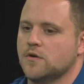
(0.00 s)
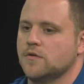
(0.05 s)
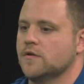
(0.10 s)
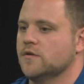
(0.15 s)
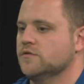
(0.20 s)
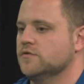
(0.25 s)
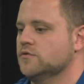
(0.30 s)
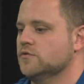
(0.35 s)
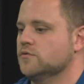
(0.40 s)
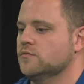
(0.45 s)

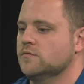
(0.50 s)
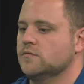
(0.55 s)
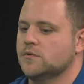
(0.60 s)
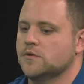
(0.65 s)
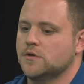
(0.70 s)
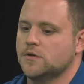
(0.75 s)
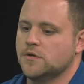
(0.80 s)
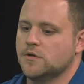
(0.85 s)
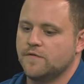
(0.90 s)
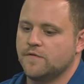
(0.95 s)
they'll do
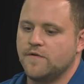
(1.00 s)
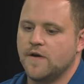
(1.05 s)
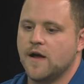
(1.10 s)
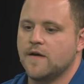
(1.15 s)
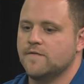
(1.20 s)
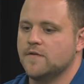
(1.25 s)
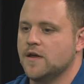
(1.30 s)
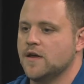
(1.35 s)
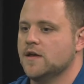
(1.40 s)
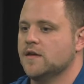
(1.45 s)

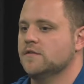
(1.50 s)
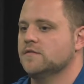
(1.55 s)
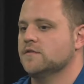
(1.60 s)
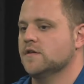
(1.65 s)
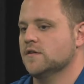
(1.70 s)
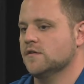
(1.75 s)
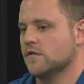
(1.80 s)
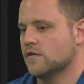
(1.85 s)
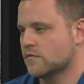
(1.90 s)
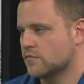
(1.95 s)
5 days
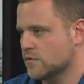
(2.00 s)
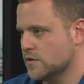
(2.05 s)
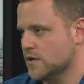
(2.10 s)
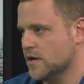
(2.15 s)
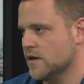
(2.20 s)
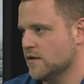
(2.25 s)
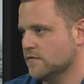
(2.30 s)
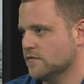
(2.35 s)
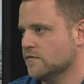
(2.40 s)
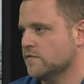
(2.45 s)
and 3
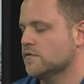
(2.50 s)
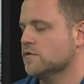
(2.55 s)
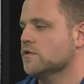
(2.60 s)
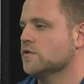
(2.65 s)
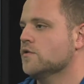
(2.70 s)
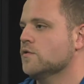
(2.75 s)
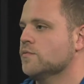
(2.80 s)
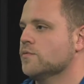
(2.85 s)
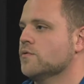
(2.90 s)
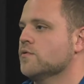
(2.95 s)
days of
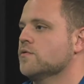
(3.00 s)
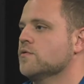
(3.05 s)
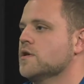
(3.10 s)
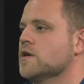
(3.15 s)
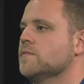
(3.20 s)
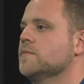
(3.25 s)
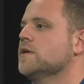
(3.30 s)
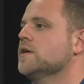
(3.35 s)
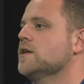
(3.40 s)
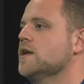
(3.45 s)
clinical
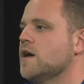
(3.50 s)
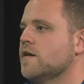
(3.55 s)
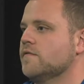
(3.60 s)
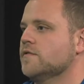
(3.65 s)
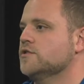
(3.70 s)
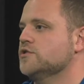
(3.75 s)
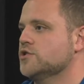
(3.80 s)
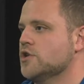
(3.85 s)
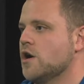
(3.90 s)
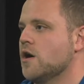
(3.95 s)
programming and
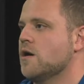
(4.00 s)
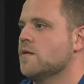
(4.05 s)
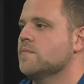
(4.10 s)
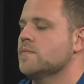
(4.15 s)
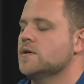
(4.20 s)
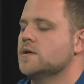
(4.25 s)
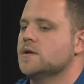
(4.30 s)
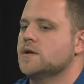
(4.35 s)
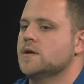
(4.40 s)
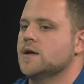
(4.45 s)
have a job.